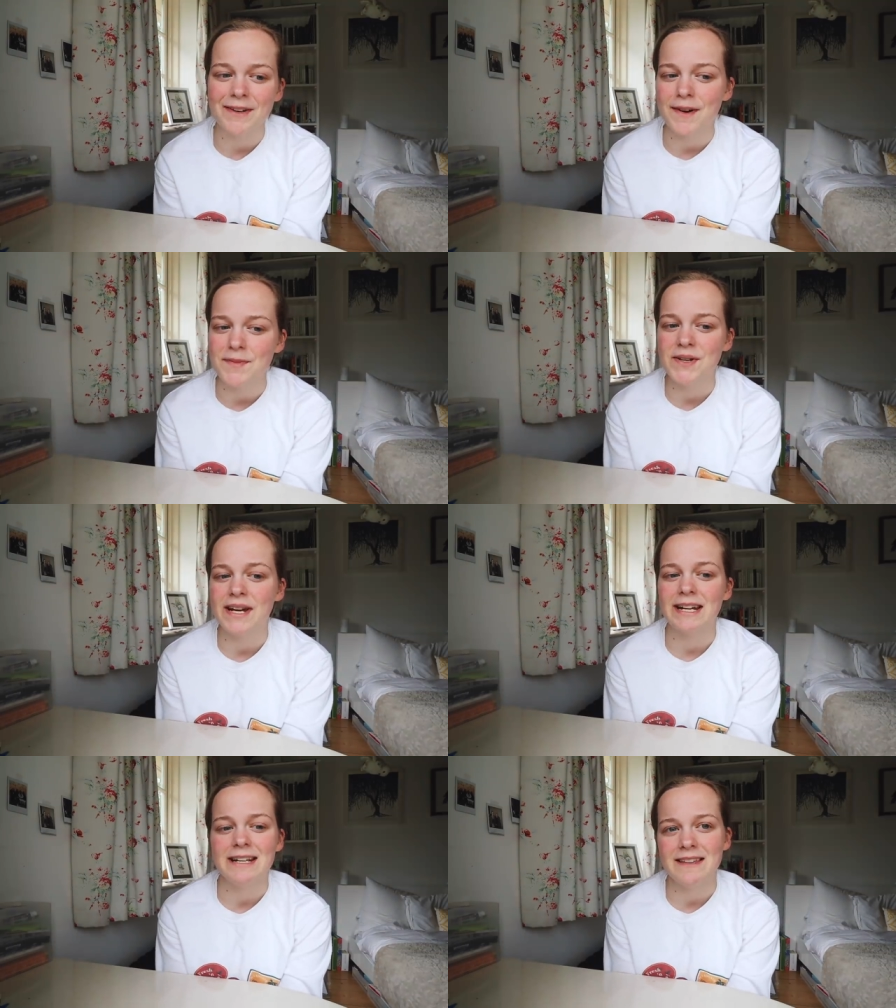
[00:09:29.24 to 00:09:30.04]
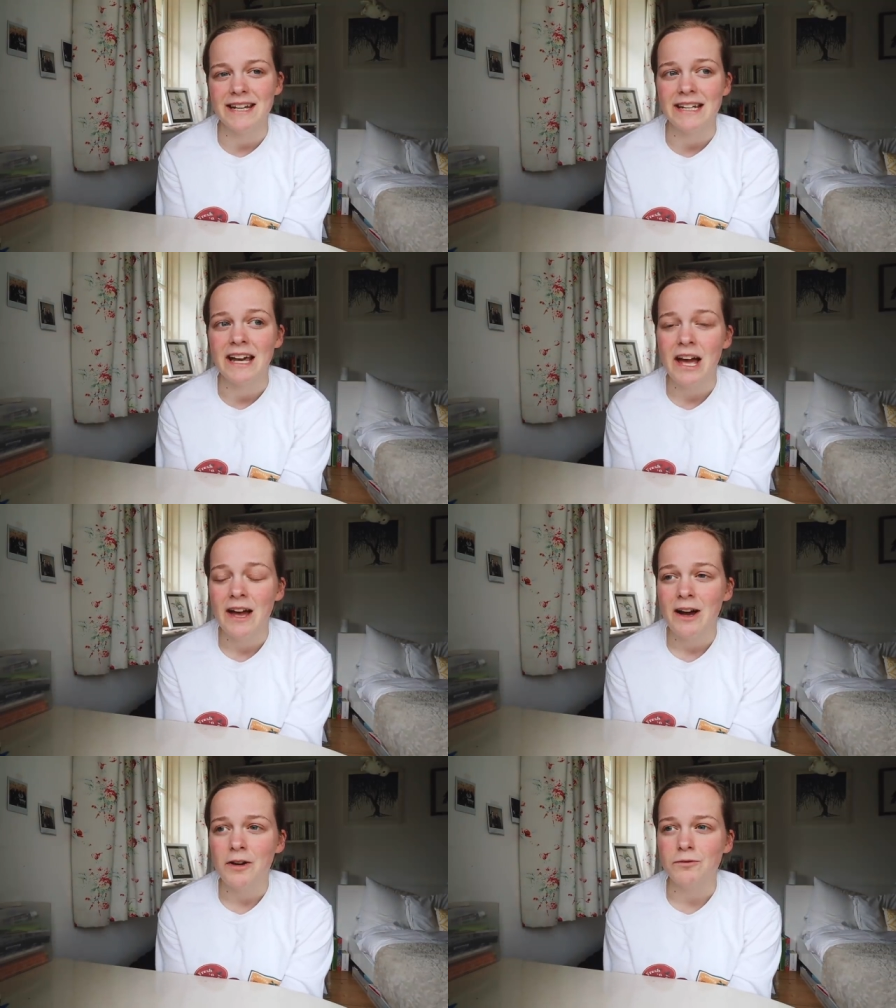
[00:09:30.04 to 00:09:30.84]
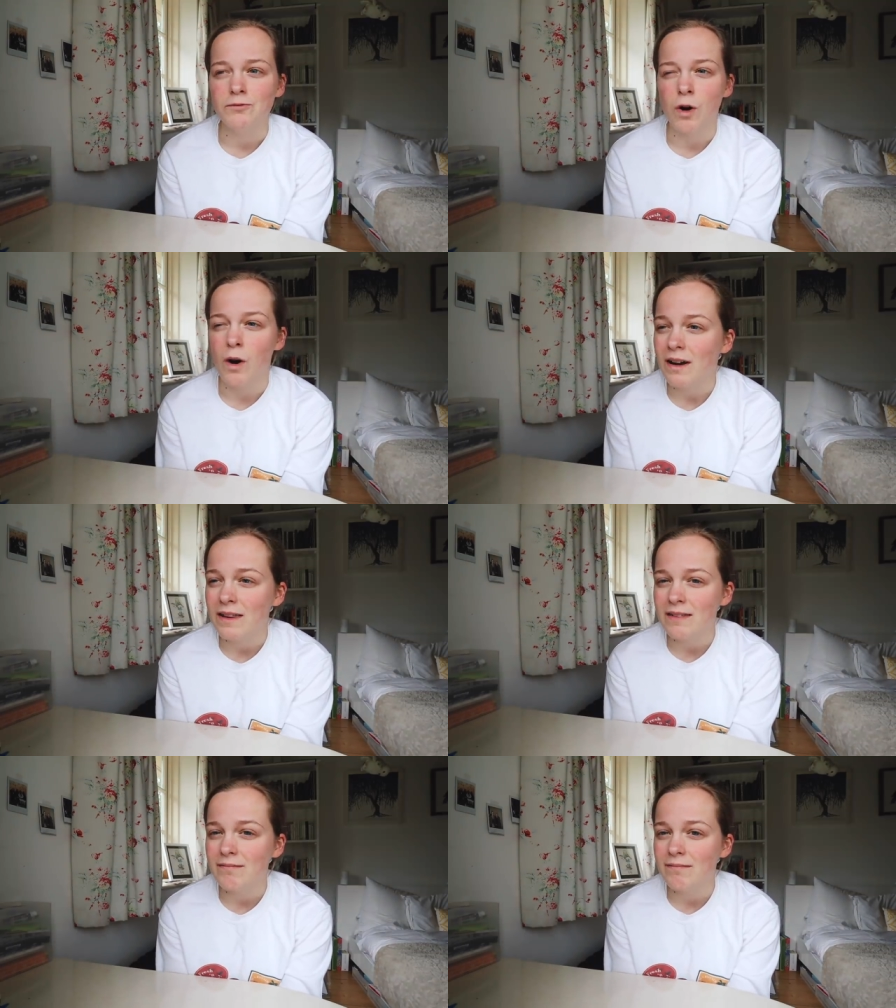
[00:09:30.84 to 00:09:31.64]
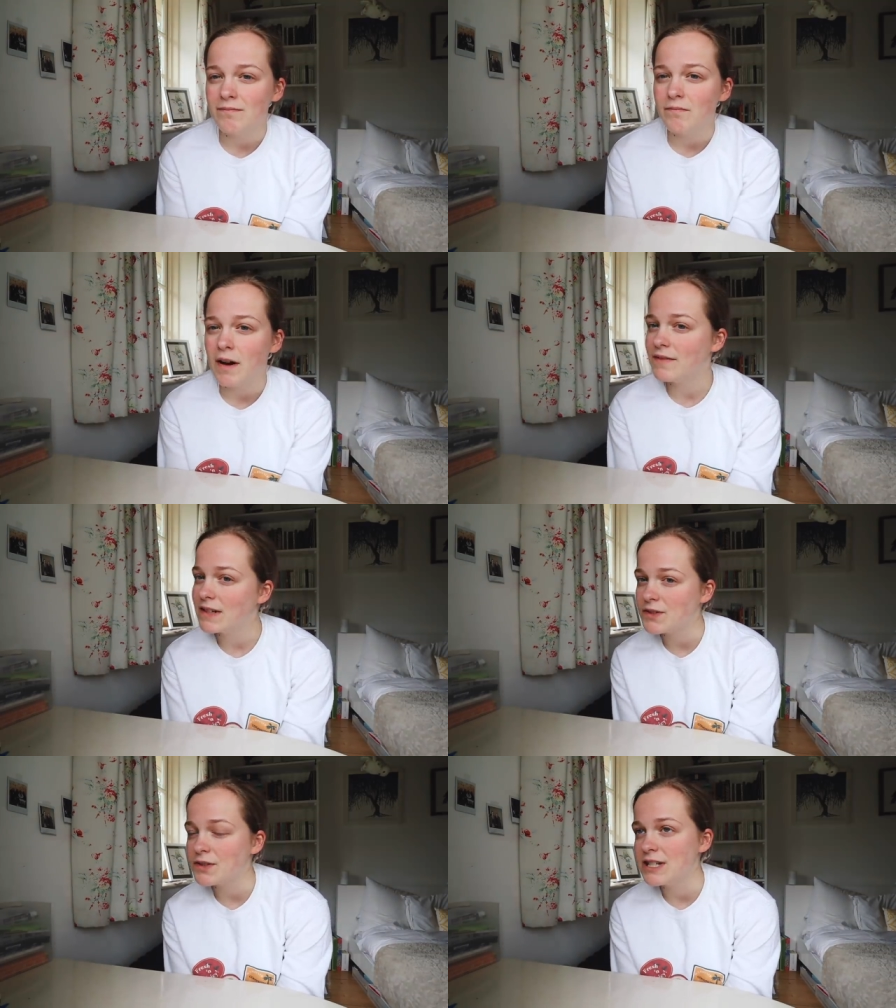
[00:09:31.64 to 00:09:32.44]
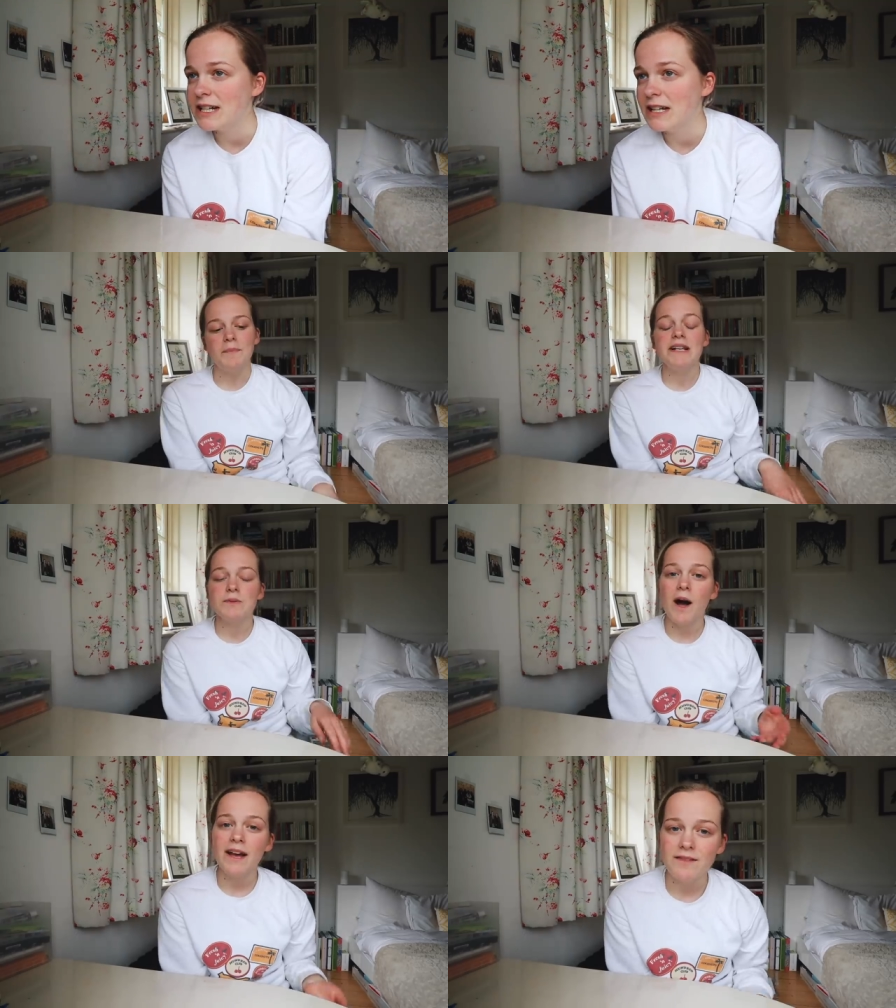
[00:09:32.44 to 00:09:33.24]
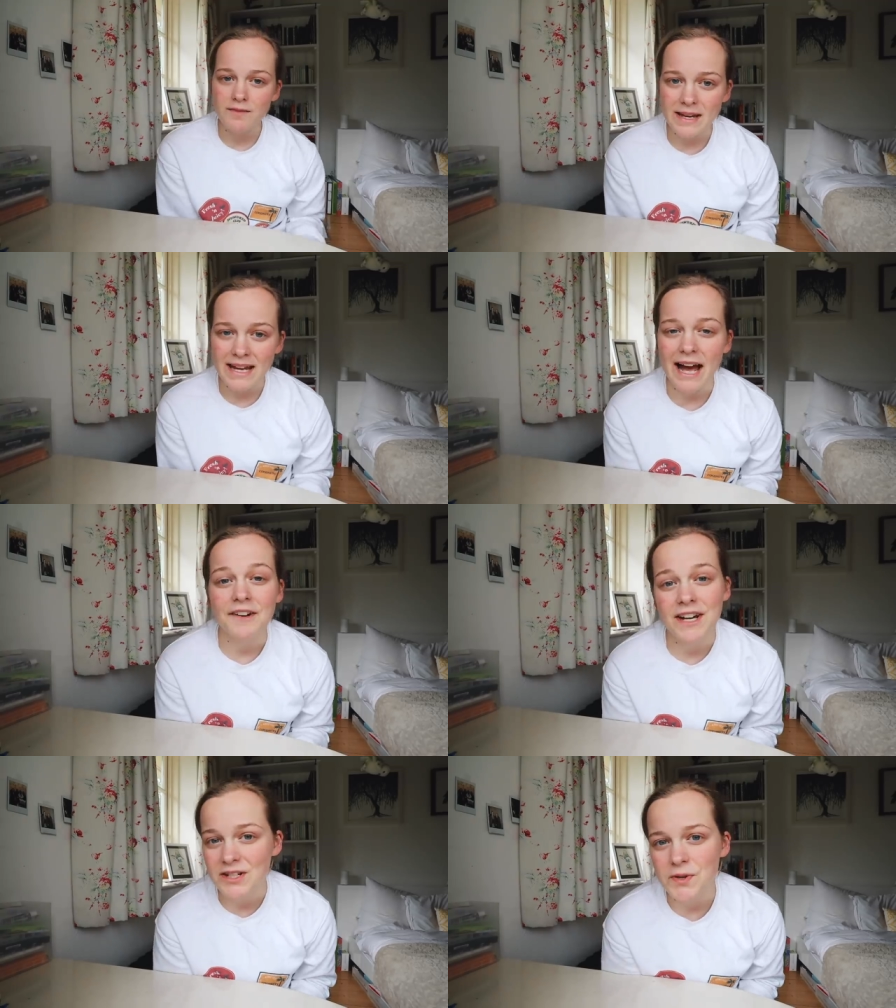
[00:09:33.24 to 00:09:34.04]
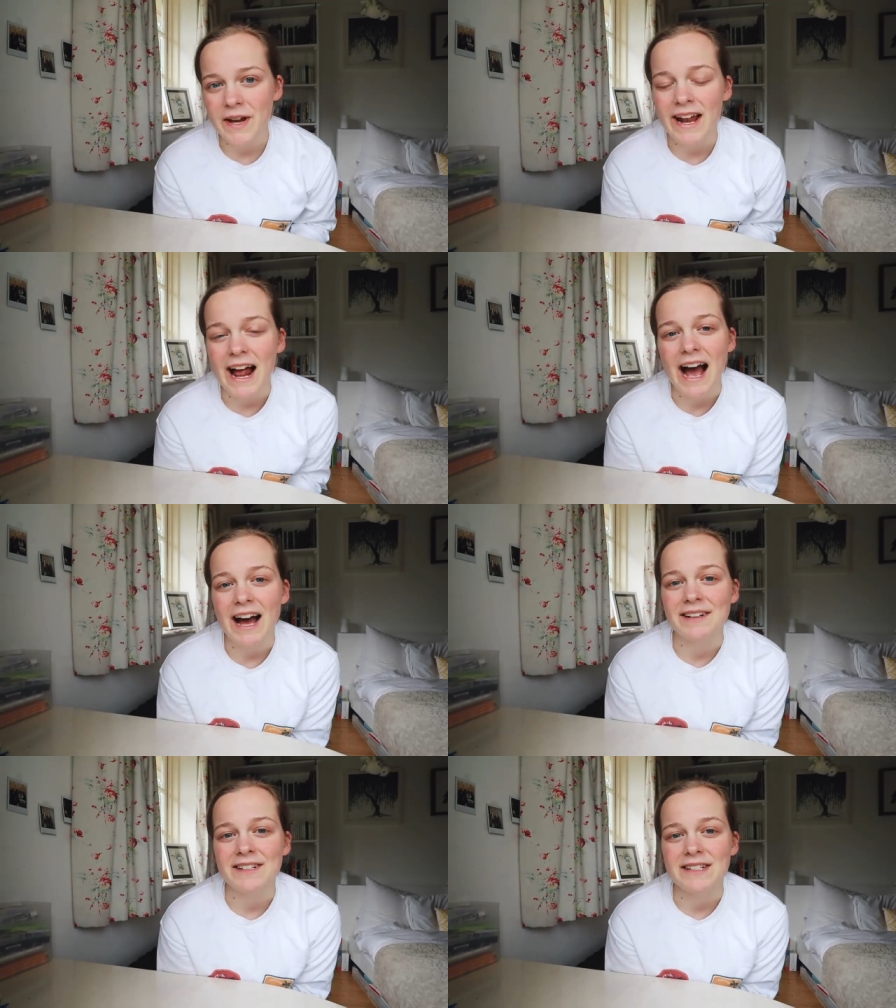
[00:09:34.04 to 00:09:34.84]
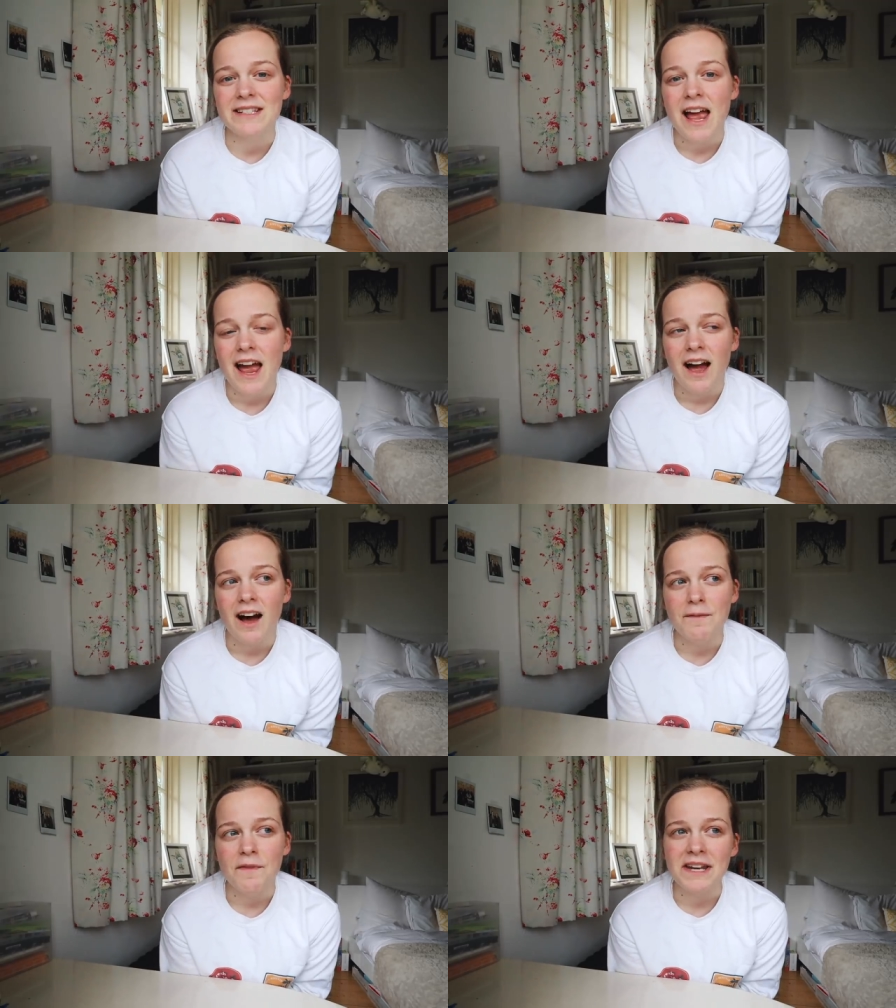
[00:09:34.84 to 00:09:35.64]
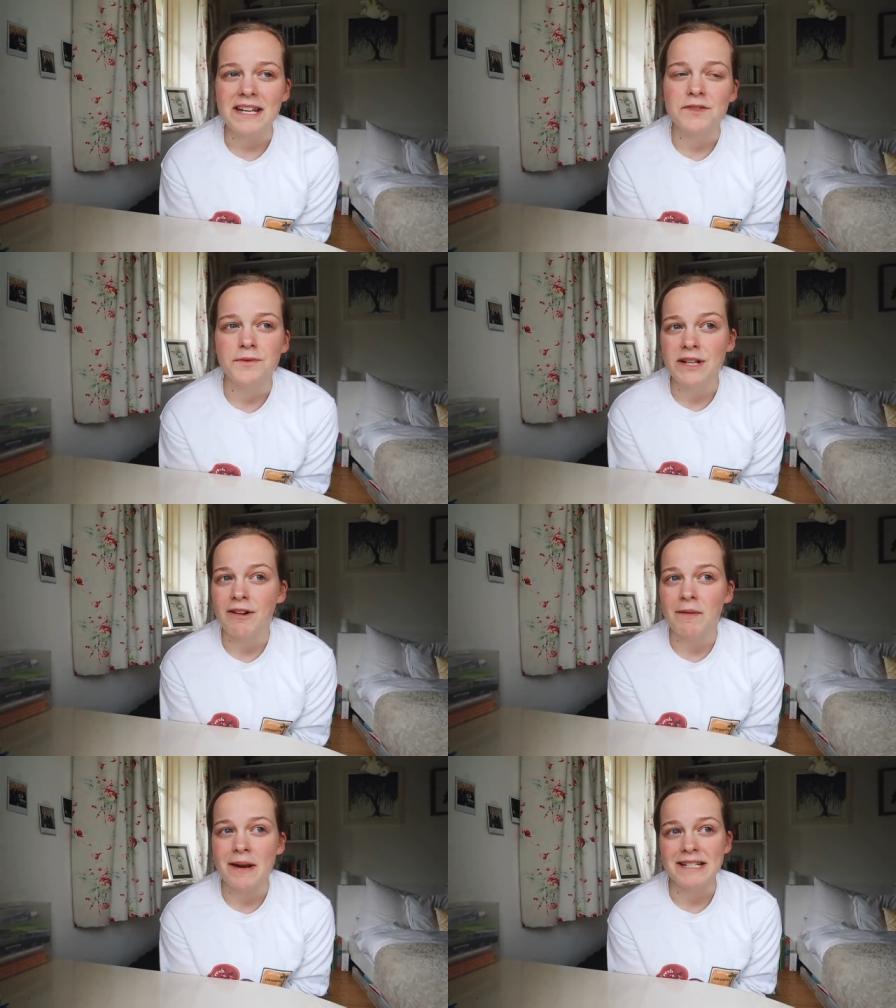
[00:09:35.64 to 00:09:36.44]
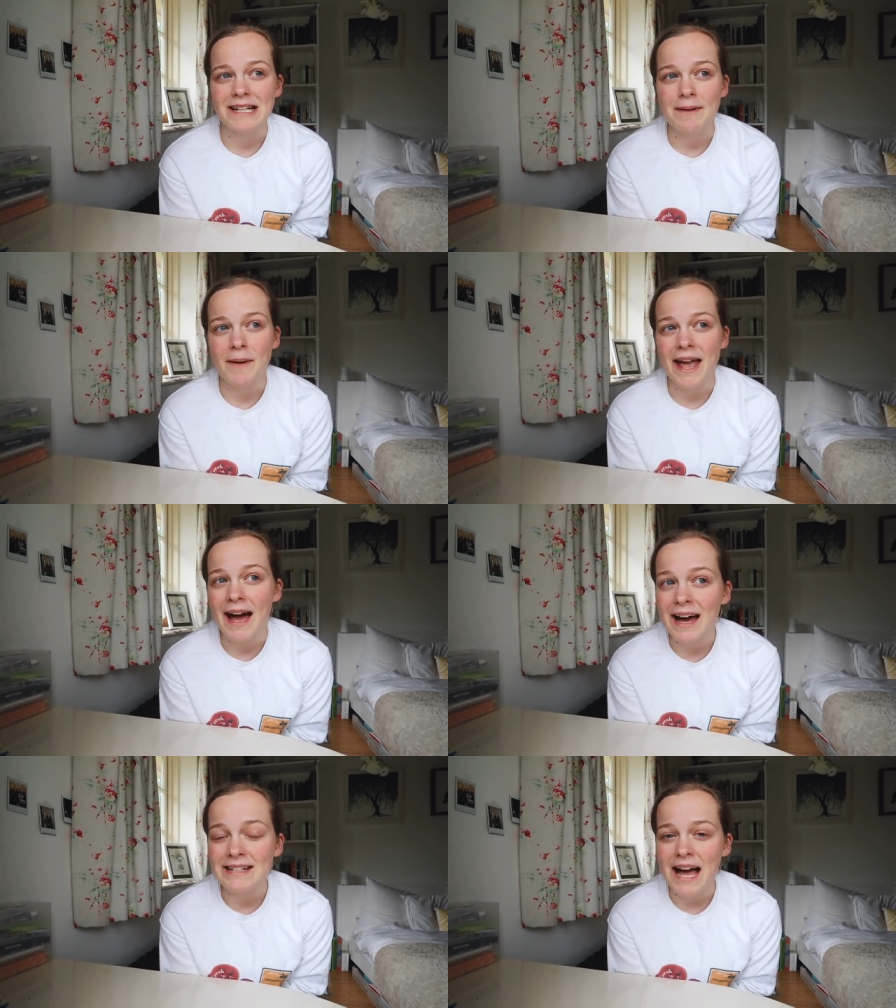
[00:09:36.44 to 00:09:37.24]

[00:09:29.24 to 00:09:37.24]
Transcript: if I'm doing anything wrong in my fitness routine, but it's working for me and I enjoy it, and I'm finding it's a really great way to clear my head.